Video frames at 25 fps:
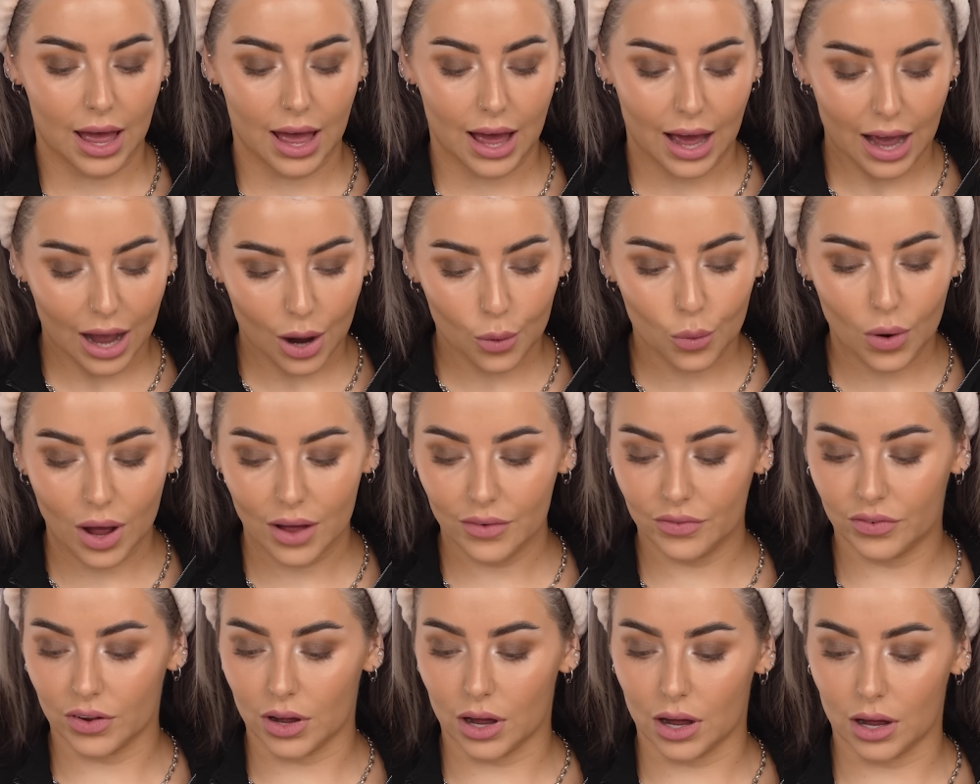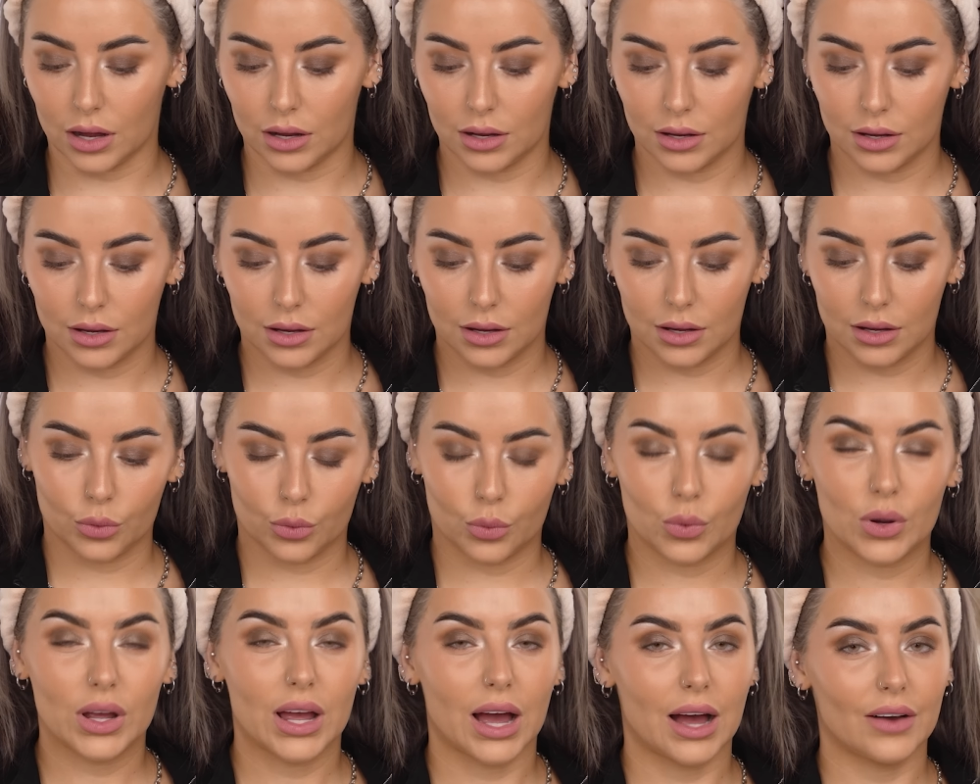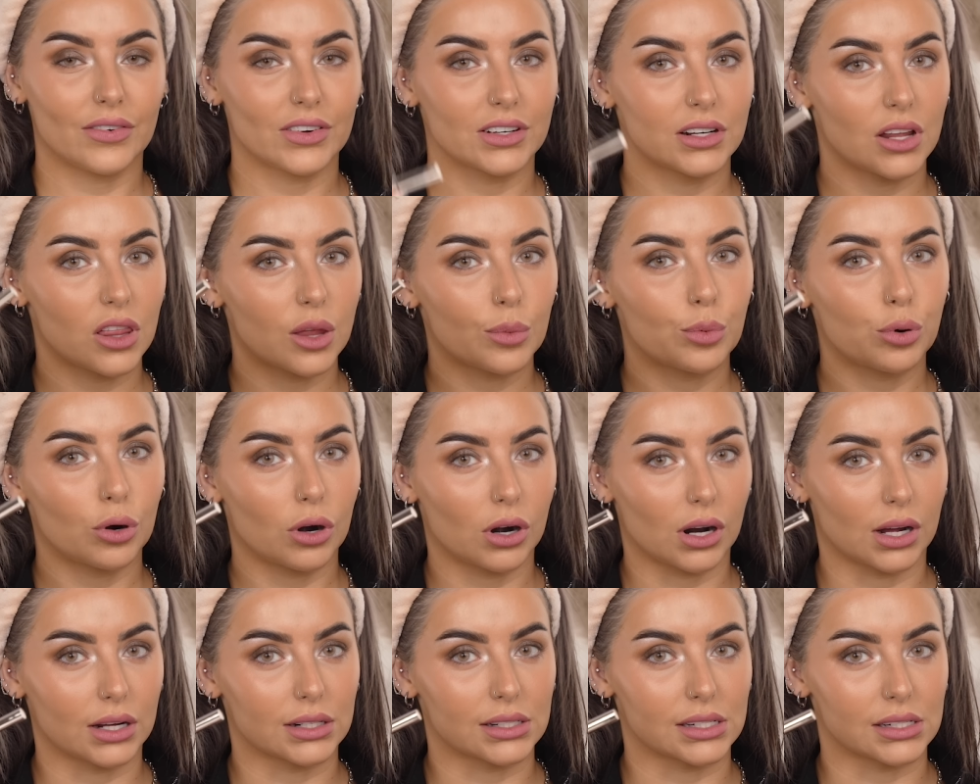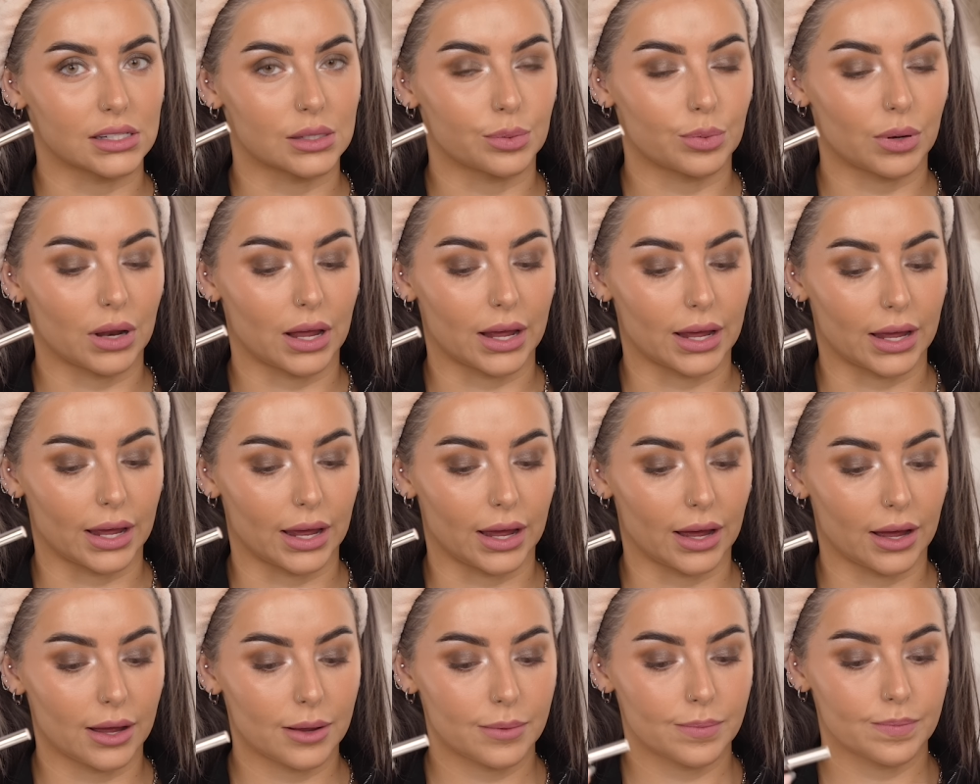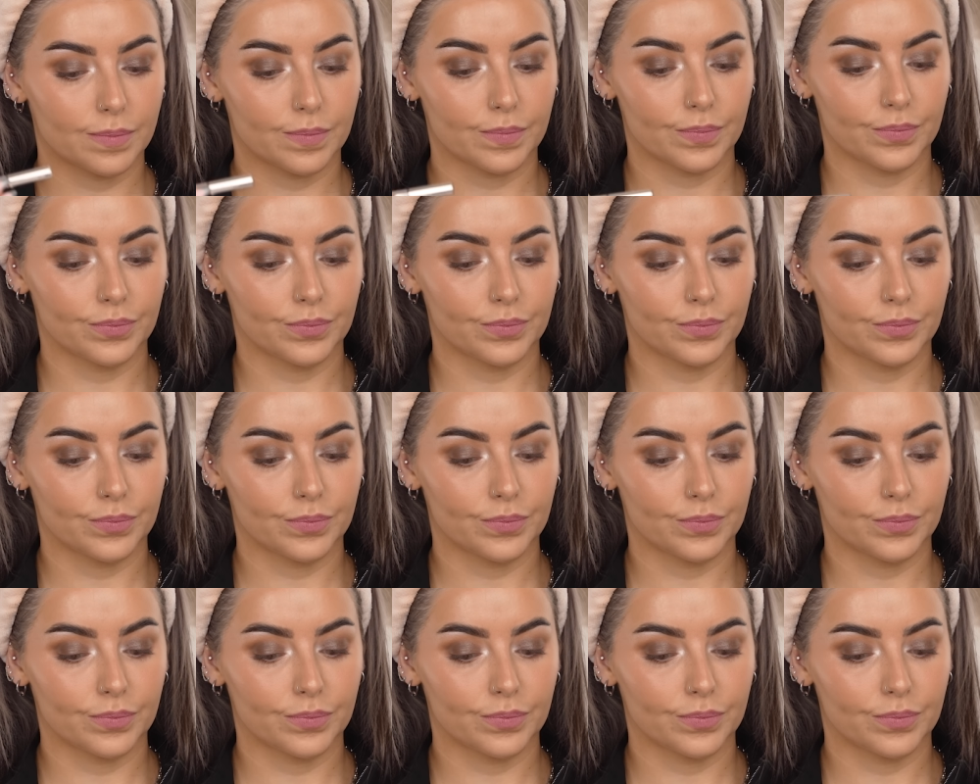However, we have another product into play here,